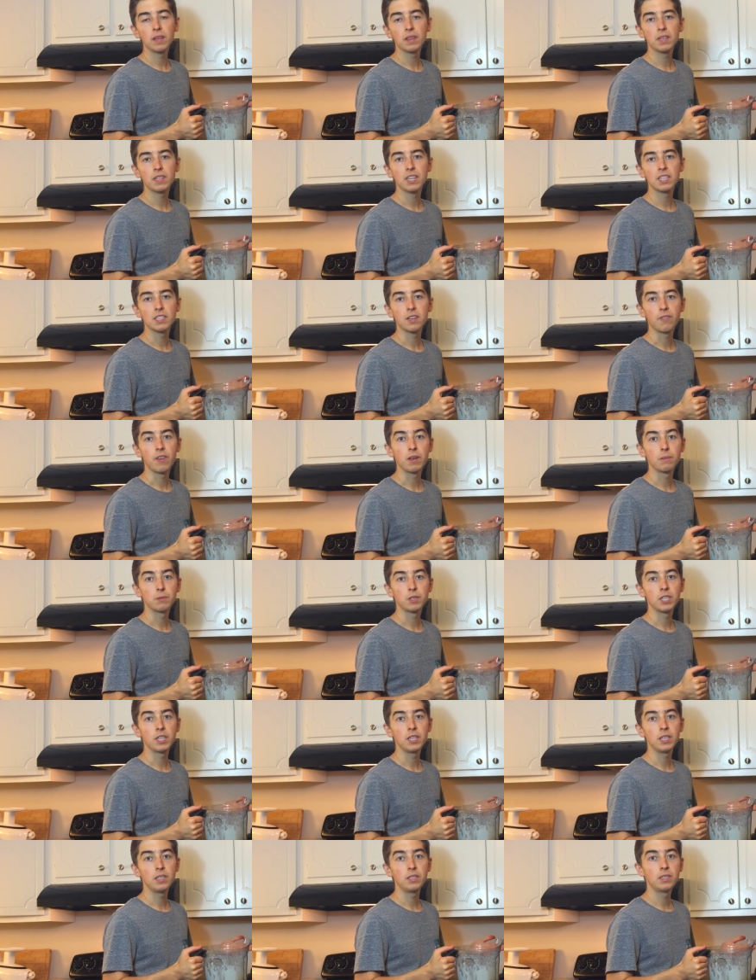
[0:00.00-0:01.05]
if you don't like the taste of
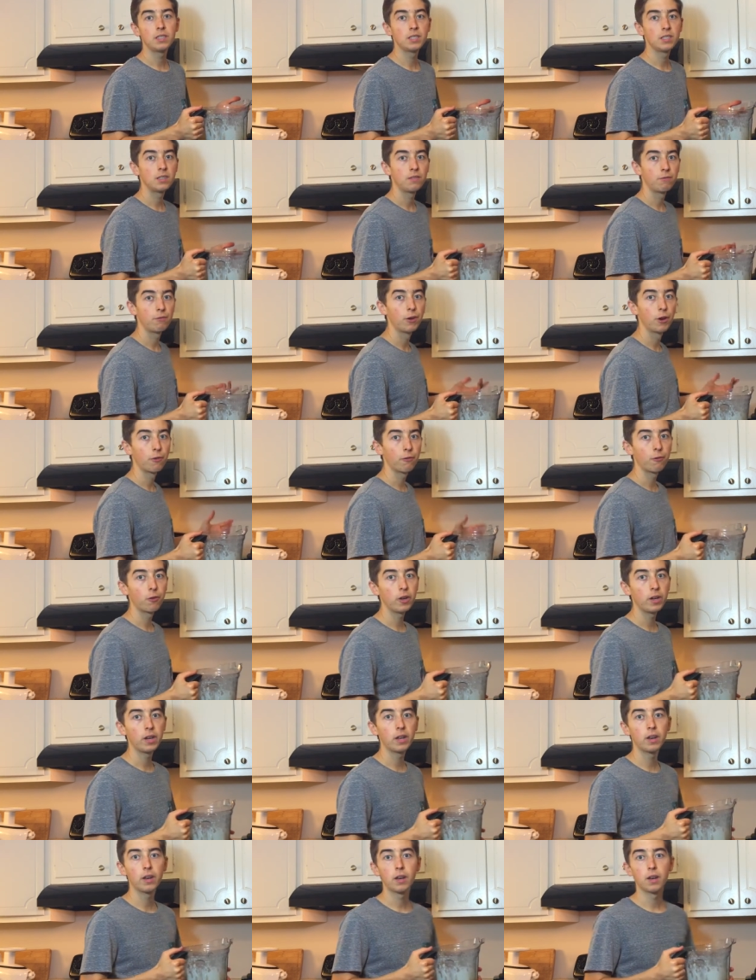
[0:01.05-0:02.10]
hemp seeds, feel
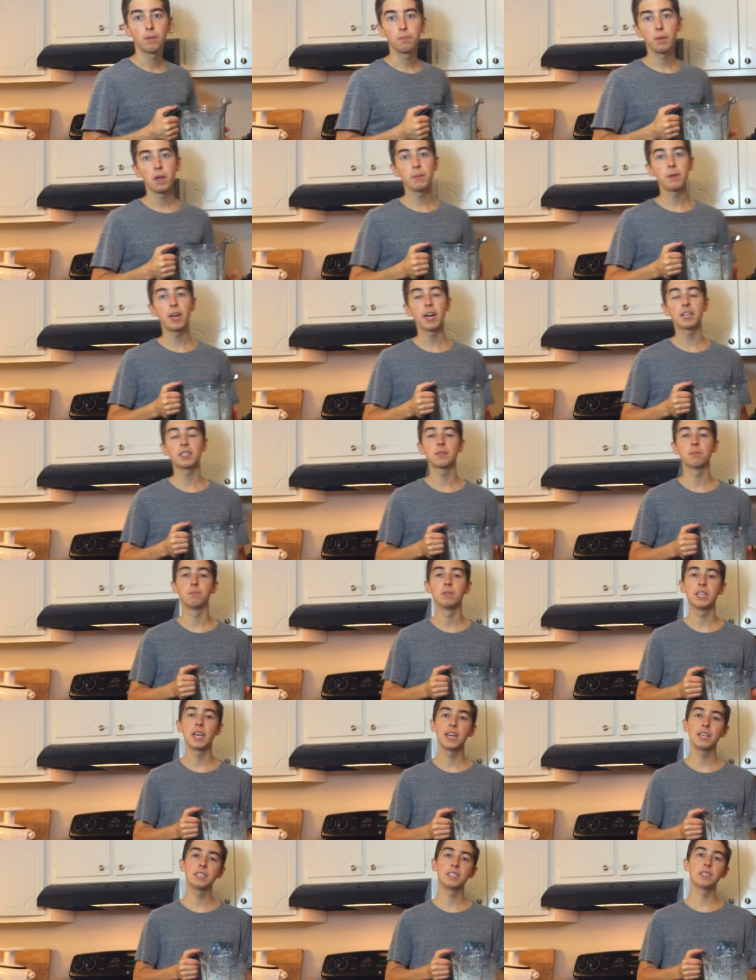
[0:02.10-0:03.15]
free to maybe add
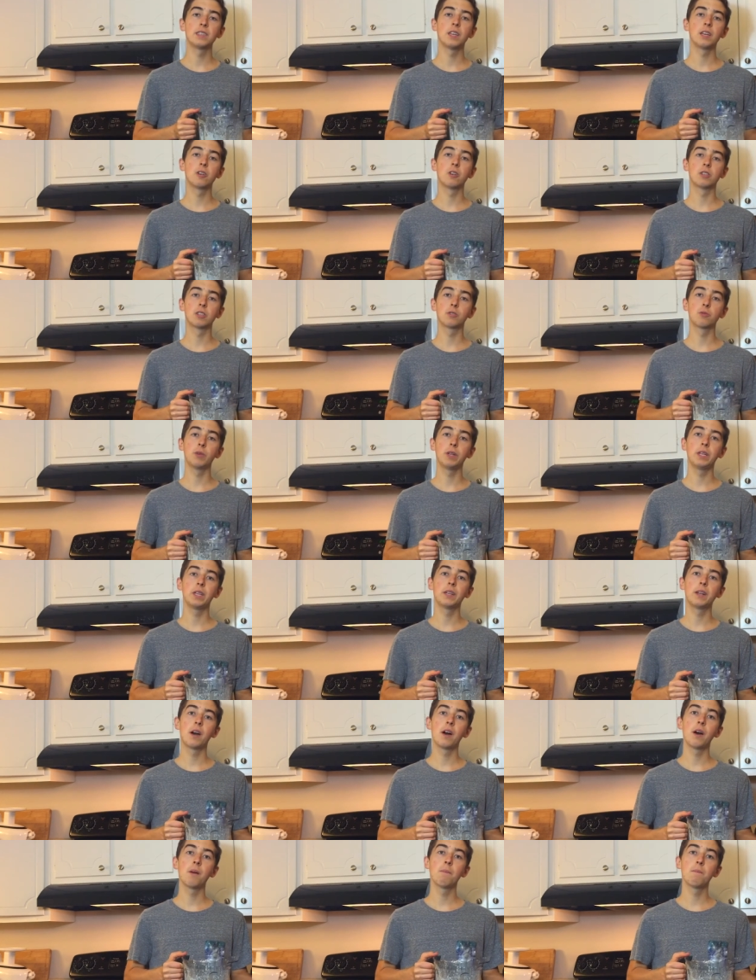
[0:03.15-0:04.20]
some dates in there to
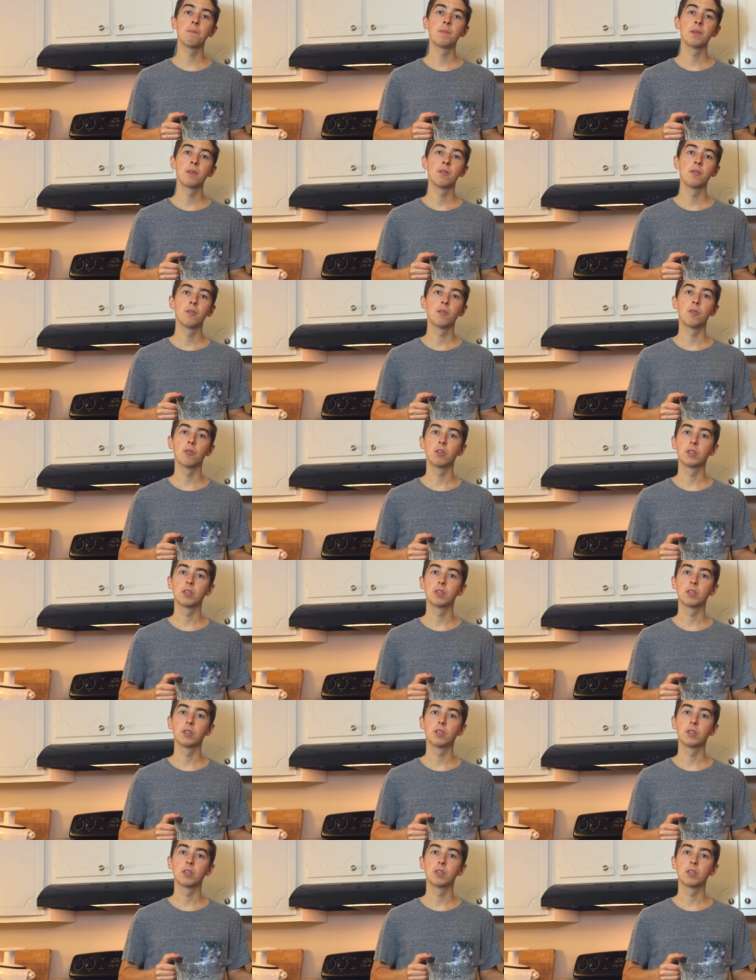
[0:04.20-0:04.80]
sweeten it up,